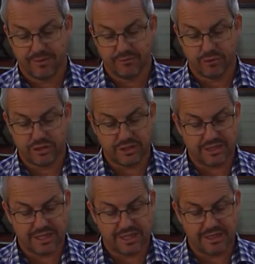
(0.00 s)
For she
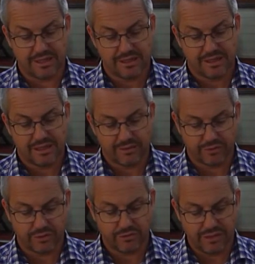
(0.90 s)
said, "Have I
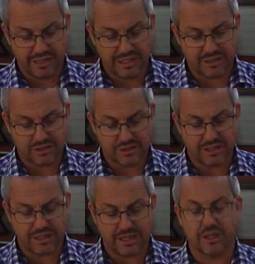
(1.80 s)
really
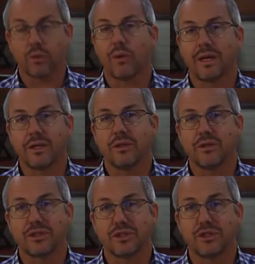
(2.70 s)
seen here the one who
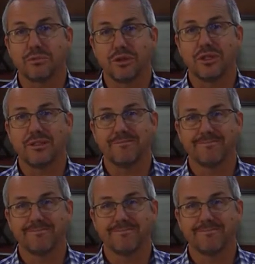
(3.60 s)
sees me?"